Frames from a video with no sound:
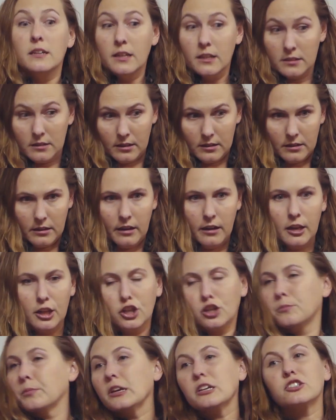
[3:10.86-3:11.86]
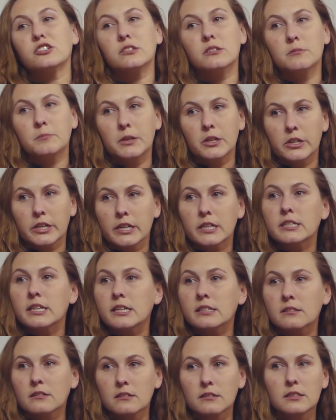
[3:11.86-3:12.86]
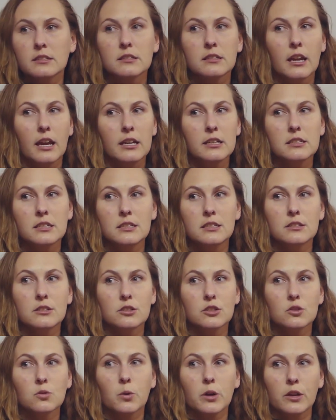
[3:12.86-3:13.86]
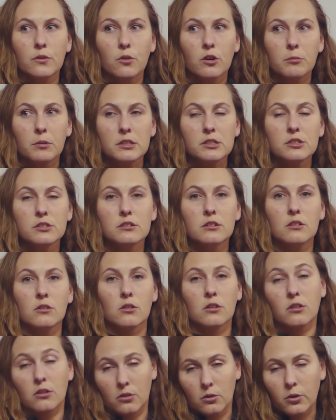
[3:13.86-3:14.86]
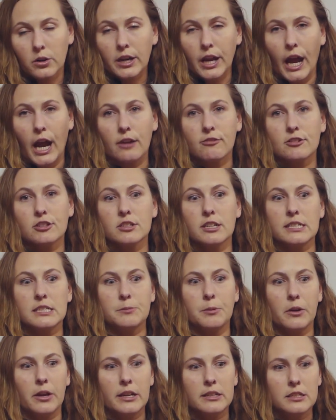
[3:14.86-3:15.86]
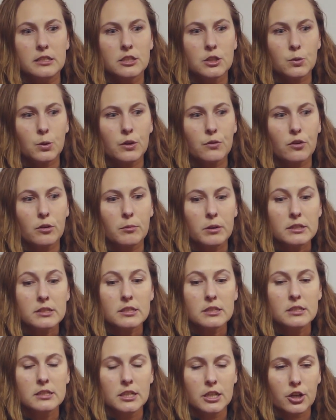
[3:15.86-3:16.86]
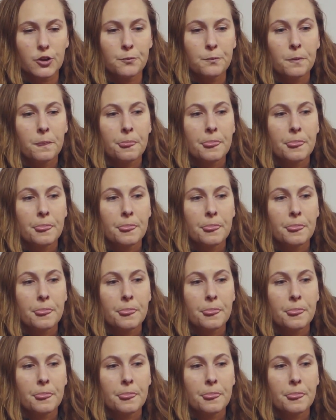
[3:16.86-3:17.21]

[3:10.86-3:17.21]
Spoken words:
Yeah, that incubation period takes at least 18 to 24 months, or on average takes about 18 to 24 months in deer.